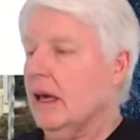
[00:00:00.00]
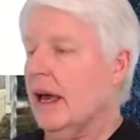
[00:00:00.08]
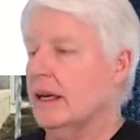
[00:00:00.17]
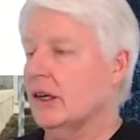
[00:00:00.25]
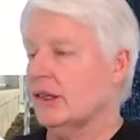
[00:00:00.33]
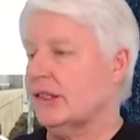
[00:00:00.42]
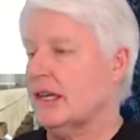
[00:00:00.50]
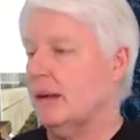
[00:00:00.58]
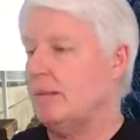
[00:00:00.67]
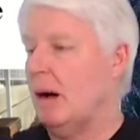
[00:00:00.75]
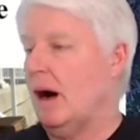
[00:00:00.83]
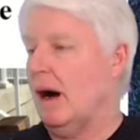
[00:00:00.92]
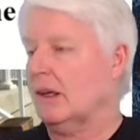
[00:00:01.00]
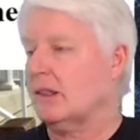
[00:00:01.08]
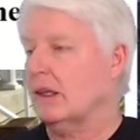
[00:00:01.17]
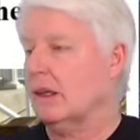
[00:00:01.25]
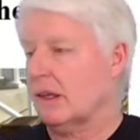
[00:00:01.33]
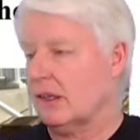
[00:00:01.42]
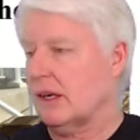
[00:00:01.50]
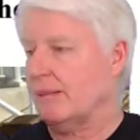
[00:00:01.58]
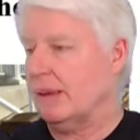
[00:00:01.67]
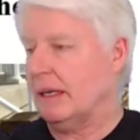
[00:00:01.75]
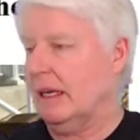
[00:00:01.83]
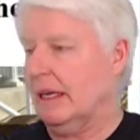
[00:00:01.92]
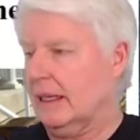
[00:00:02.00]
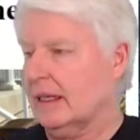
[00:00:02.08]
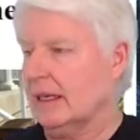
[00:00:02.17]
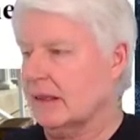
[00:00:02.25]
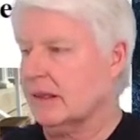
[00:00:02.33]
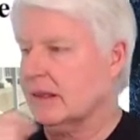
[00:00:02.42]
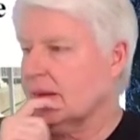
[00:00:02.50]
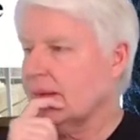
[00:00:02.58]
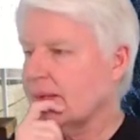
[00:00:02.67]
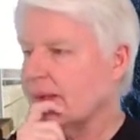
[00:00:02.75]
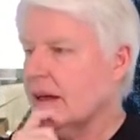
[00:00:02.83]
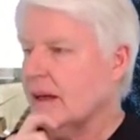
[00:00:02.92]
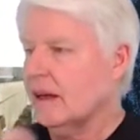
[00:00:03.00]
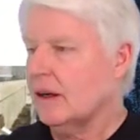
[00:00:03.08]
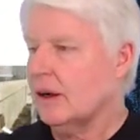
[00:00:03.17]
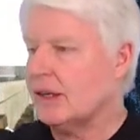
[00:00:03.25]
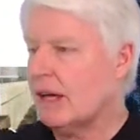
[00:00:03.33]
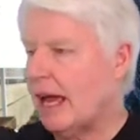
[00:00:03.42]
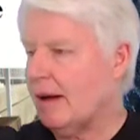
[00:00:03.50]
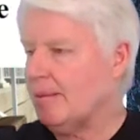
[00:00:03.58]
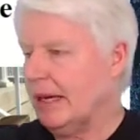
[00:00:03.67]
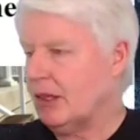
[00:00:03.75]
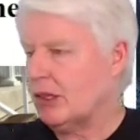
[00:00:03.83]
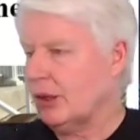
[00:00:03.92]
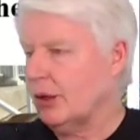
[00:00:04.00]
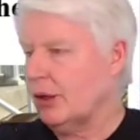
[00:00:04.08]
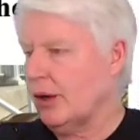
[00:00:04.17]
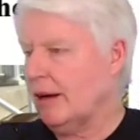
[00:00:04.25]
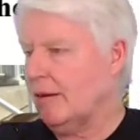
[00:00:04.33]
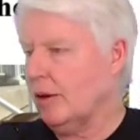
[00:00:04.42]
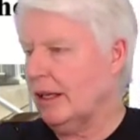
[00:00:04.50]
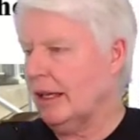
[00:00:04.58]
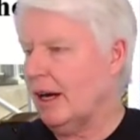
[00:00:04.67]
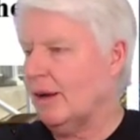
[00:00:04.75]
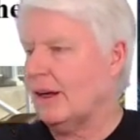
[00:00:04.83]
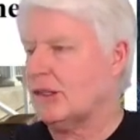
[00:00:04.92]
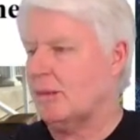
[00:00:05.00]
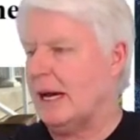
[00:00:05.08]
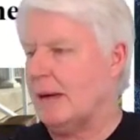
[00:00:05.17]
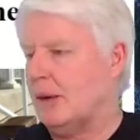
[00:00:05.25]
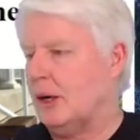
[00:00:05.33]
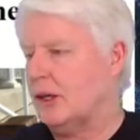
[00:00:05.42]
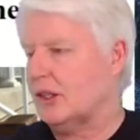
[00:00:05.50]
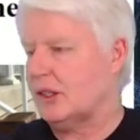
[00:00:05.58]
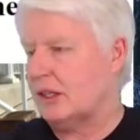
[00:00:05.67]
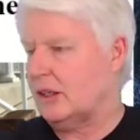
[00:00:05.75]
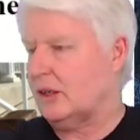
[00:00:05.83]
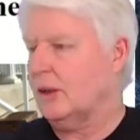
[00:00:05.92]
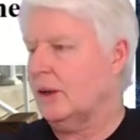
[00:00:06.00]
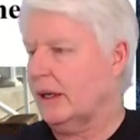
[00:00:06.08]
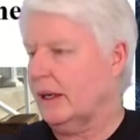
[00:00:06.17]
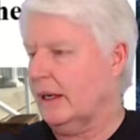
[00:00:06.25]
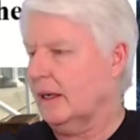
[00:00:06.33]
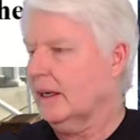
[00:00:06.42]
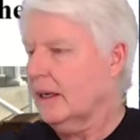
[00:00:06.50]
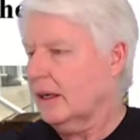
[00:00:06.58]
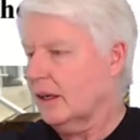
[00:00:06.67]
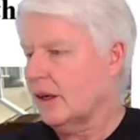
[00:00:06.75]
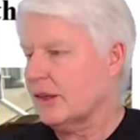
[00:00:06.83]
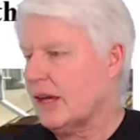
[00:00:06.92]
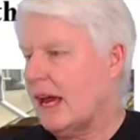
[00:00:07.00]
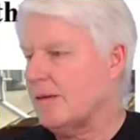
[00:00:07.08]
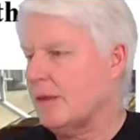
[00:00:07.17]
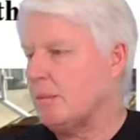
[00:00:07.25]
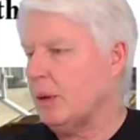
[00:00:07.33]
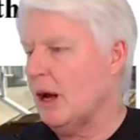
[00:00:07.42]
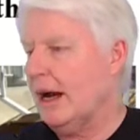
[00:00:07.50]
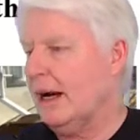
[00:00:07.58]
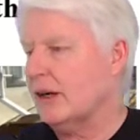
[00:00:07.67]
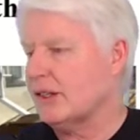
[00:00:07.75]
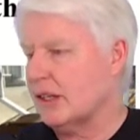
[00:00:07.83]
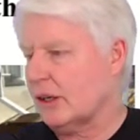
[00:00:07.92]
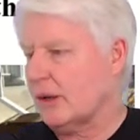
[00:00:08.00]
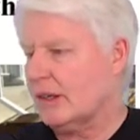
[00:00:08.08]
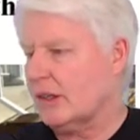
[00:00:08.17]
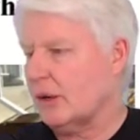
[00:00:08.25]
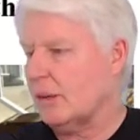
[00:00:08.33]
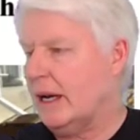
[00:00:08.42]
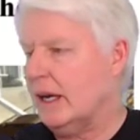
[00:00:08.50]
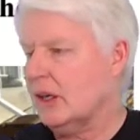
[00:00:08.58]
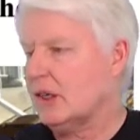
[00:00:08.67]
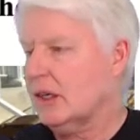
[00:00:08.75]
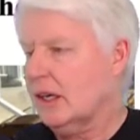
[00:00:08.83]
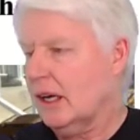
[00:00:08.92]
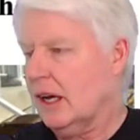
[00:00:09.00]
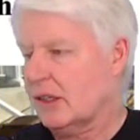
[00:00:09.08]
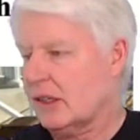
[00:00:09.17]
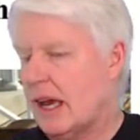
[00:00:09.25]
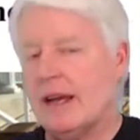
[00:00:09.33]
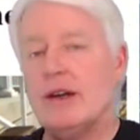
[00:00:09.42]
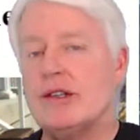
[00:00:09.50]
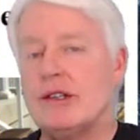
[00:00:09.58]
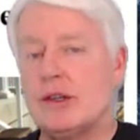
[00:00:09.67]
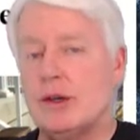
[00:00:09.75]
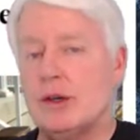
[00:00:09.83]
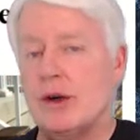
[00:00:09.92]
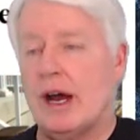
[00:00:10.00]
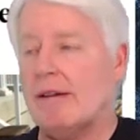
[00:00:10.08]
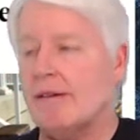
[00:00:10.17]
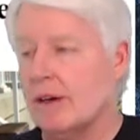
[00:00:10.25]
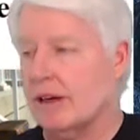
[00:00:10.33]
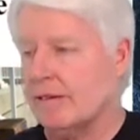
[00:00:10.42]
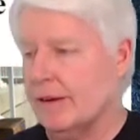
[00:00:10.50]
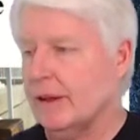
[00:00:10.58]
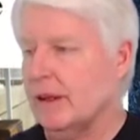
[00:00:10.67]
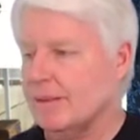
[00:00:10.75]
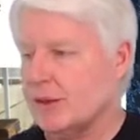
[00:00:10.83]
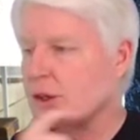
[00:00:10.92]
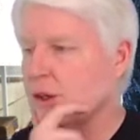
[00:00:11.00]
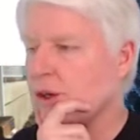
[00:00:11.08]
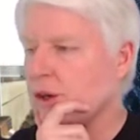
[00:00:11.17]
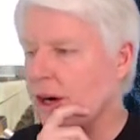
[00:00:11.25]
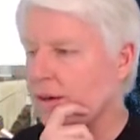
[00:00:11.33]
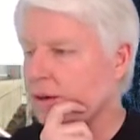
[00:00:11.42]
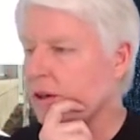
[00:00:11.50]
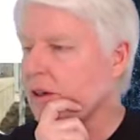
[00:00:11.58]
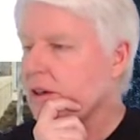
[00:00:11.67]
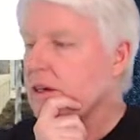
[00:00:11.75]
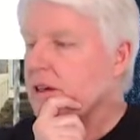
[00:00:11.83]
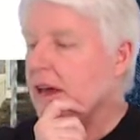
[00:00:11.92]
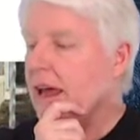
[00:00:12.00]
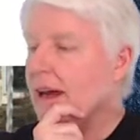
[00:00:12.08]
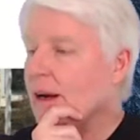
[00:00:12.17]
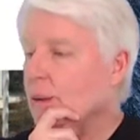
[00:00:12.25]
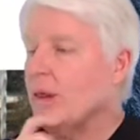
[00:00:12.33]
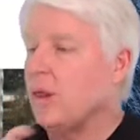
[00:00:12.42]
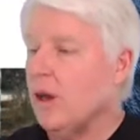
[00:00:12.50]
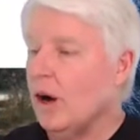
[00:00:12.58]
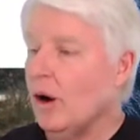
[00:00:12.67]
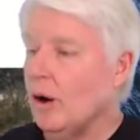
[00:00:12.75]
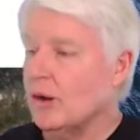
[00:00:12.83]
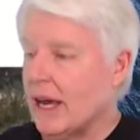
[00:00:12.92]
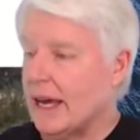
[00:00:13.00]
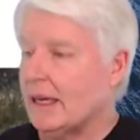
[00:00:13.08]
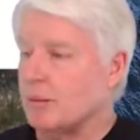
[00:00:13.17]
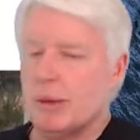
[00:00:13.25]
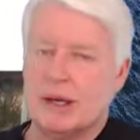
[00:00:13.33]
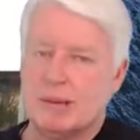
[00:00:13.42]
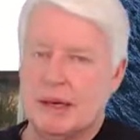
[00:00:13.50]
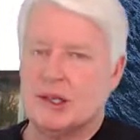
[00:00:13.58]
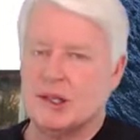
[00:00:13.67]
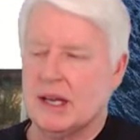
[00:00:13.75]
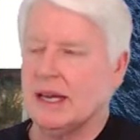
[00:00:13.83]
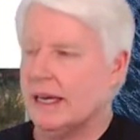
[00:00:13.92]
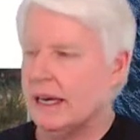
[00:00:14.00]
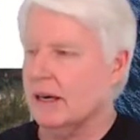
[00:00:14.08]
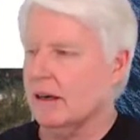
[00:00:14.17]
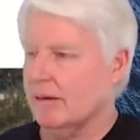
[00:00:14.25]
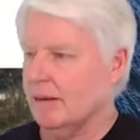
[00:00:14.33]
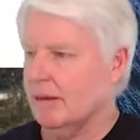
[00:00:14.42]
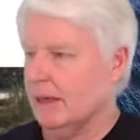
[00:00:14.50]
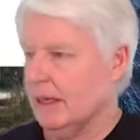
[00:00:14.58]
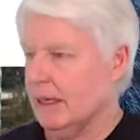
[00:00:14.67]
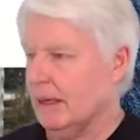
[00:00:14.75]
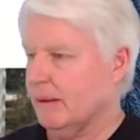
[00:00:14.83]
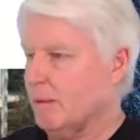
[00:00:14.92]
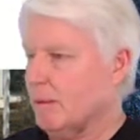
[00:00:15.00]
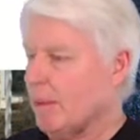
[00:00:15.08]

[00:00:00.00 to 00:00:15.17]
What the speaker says: And you'll see a box that looks something like this. Notice I have my screwdriver in there. This is my emergency toolkit. Notice I have the pliers, the crescent wrench, a standard screwdriver, and a Phillips screwdriver. And with those, I can pretty much take care of everything.